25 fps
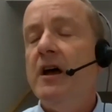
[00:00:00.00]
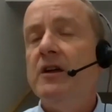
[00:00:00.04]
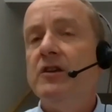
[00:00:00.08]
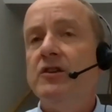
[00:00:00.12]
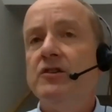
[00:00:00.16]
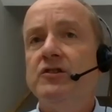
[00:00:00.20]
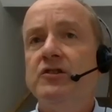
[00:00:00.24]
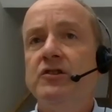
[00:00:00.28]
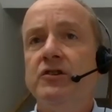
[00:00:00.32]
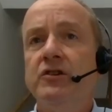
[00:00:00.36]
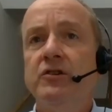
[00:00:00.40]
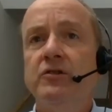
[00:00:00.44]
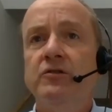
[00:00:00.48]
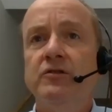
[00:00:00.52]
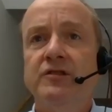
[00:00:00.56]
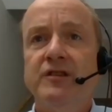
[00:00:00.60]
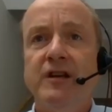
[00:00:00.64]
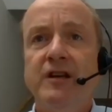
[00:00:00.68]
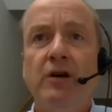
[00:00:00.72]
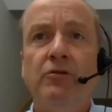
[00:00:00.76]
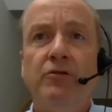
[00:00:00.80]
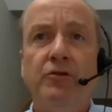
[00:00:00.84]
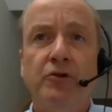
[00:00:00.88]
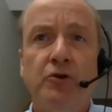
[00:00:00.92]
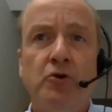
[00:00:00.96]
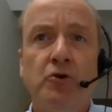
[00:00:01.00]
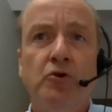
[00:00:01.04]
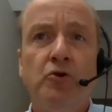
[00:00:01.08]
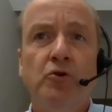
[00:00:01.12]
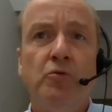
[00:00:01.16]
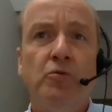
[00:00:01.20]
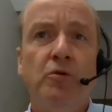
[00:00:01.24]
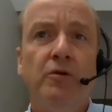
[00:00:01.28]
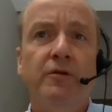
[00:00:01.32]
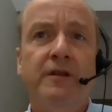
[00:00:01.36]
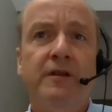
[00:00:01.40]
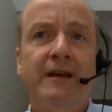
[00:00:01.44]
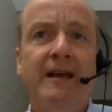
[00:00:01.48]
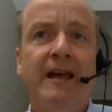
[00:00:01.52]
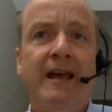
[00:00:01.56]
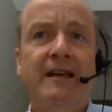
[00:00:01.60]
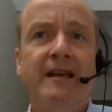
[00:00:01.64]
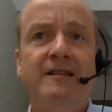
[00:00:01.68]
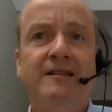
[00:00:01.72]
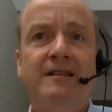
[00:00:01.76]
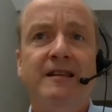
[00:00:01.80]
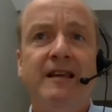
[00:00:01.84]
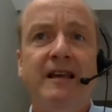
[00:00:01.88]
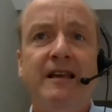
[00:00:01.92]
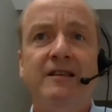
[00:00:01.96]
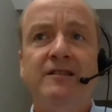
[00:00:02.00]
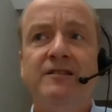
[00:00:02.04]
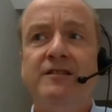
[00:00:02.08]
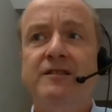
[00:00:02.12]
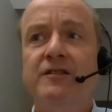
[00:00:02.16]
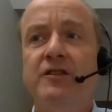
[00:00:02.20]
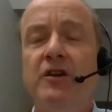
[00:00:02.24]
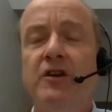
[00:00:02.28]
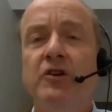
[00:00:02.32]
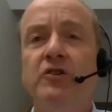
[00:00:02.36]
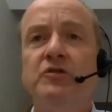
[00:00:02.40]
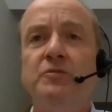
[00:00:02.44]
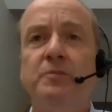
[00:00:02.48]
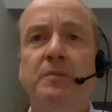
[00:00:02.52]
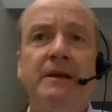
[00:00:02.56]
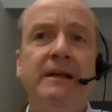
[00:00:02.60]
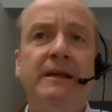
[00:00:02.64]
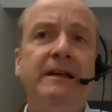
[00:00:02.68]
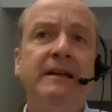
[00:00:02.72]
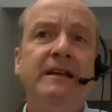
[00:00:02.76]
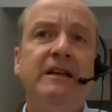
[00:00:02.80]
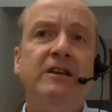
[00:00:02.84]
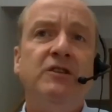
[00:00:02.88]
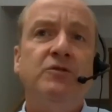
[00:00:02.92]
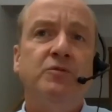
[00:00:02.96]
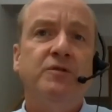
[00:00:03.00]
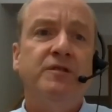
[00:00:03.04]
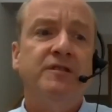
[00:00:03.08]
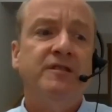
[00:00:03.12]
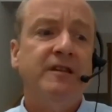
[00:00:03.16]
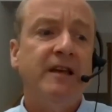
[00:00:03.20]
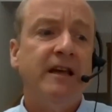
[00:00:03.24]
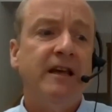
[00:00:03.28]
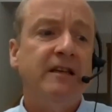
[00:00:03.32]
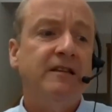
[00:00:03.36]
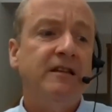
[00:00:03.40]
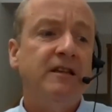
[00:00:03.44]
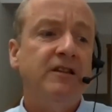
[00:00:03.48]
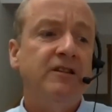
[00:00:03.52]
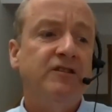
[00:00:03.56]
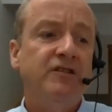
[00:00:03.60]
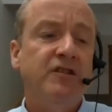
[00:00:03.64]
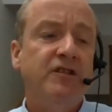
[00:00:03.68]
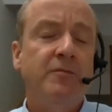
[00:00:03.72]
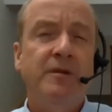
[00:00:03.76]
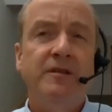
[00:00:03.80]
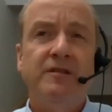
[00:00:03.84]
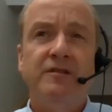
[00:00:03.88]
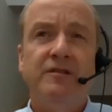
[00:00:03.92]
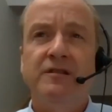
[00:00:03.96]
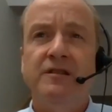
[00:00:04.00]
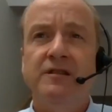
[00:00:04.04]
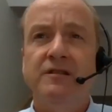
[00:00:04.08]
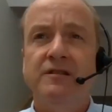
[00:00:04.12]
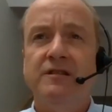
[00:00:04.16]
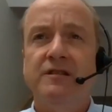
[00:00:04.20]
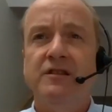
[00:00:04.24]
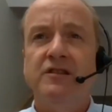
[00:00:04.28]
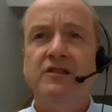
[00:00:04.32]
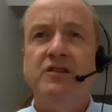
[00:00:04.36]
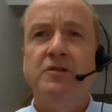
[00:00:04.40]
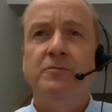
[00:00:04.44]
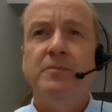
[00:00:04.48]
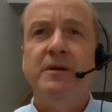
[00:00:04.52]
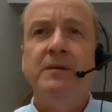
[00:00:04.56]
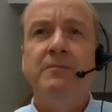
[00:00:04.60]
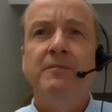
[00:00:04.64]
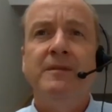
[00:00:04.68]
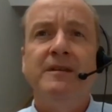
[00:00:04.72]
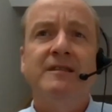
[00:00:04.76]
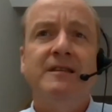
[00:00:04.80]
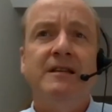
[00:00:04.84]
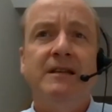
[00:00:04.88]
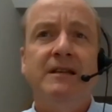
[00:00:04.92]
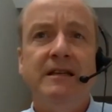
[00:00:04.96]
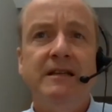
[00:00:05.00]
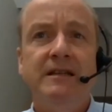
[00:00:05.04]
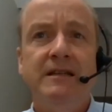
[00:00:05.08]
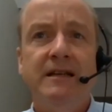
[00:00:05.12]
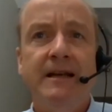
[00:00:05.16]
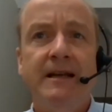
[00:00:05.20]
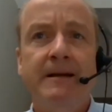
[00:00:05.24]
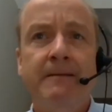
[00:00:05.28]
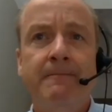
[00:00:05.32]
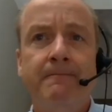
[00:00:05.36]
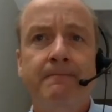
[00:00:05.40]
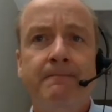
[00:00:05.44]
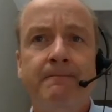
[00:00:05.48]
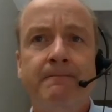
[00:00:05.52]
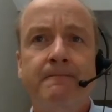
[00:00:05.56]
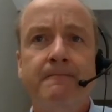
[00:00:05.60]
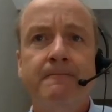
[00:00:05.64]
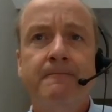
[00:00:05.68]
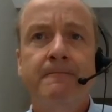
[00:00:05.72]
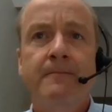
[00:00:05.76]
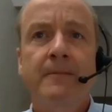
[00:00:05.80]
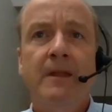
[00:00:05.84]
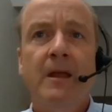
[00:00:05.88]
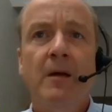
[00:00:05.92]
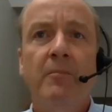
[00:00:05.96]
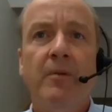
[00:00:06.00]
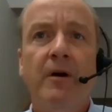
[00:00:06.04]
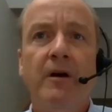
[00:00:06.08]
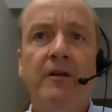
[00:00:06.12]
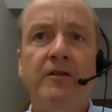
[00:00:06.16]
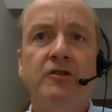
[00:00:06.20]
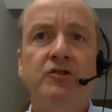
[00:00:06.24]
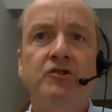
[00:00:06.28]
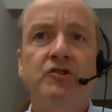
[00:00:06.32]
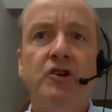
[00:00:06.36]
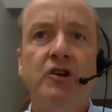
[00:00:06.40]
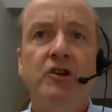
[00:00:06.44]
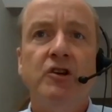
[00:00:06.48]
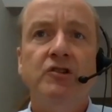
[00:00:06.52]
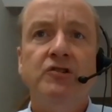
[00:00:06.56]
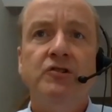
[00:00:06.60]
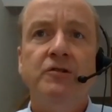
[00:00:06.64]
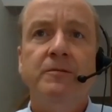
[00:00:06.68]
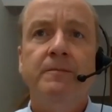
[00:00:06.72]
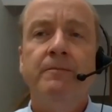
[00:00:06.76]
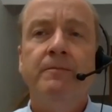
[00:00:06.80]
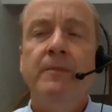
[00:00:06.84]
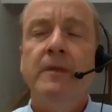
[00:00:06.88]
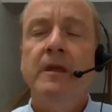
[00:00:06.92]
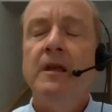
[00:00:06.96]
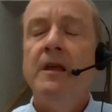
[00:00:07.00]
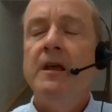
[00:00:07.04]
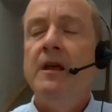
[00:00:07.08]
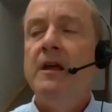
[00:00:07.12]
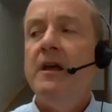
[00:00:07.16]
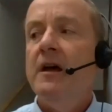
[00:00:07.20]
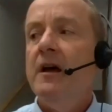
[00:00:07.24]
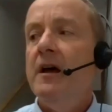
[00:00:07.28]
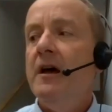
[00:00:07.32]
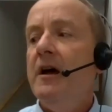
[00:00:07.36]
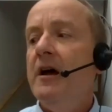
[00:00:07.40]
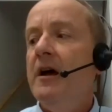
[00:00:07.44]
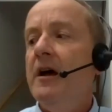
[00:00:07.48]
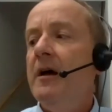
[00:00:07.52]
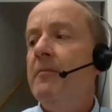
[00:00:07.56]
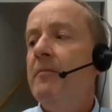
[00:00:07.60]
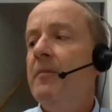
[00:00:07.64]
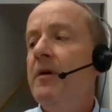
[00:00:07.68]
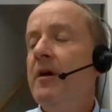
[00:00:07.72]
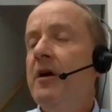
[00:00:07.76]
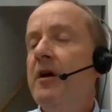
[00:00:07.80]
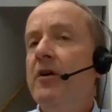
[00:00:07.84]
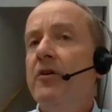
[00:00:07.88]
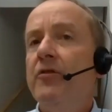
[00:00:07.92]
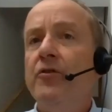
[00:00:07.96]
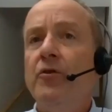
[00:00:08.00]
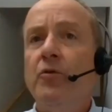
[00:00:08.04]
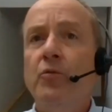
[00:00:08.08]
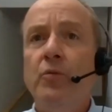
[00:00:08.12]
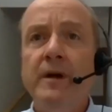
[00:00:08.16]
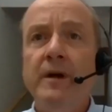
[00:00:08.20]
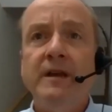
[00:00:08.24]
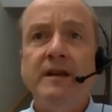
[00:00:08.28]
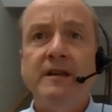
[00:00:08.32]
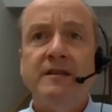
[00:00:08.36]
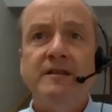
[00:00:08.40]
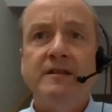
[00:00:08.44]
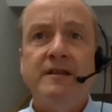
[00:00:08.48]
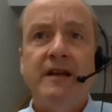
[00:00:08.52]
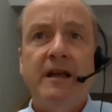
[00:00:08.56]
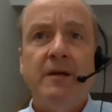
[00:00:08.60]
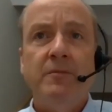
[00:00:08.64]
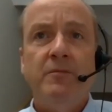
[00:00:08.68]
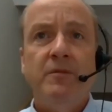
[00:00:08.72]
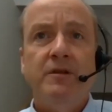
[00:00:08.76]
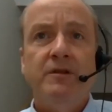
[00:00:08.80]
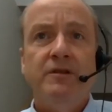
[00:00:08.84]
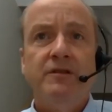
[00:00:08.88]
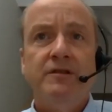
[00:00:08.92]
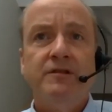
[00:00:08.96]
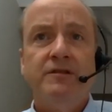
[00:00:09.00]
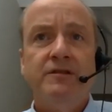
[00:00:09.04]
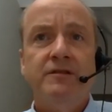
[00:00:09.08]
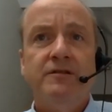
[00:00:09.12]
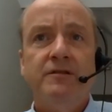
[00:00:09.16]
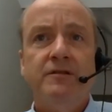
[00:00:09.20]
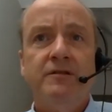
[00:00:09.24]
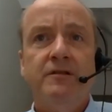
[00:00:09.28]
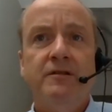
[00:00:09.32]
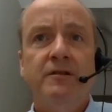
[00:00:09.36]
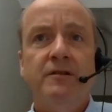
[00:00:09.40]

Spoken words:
to tell the court what the case is. Those pleadings were said in some instances to be misleading by the judge. The witness statements